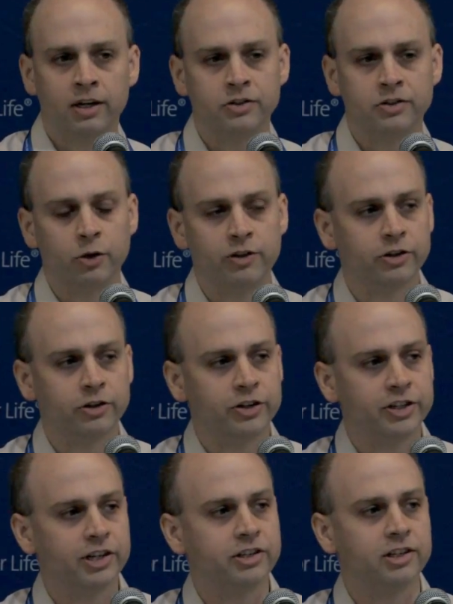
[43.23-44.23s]
And so these are
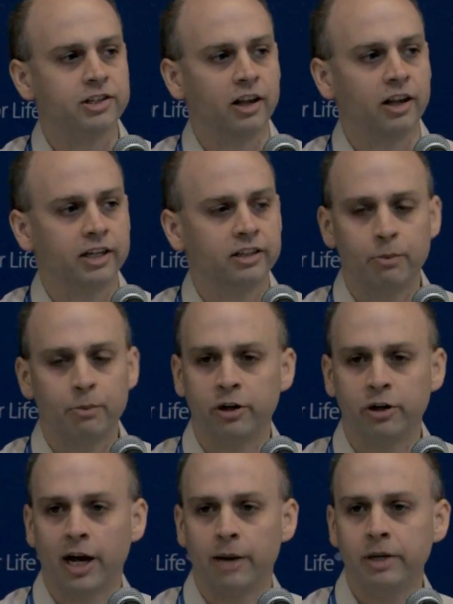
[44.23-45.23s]
diseases like type
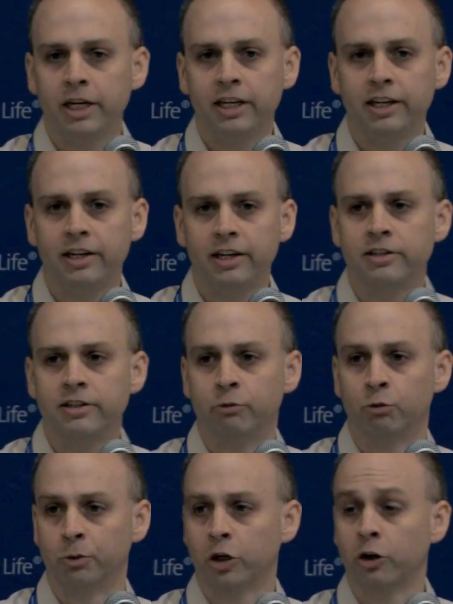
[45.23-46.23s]
1 diabetes and
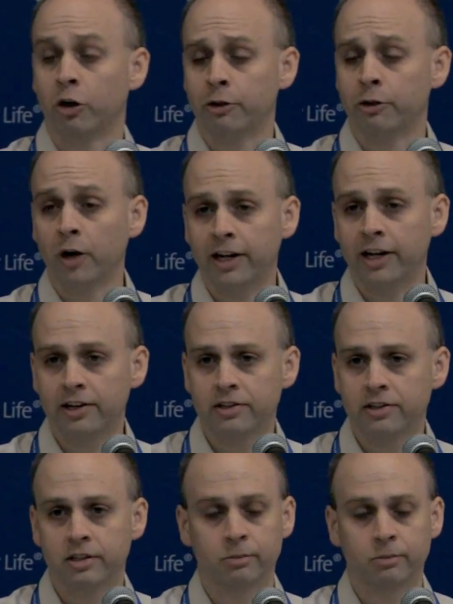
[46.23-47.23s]
rheumatoid
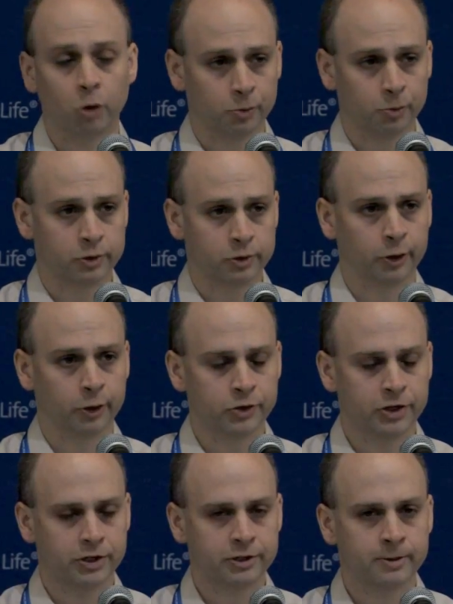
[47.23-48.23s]
arthritis, multiple
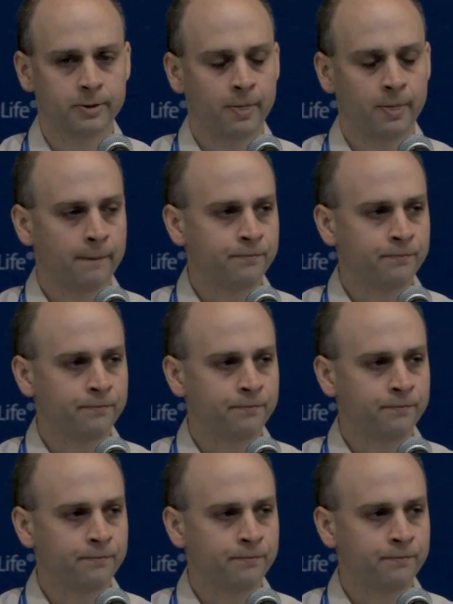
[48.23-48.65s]
sclerosis.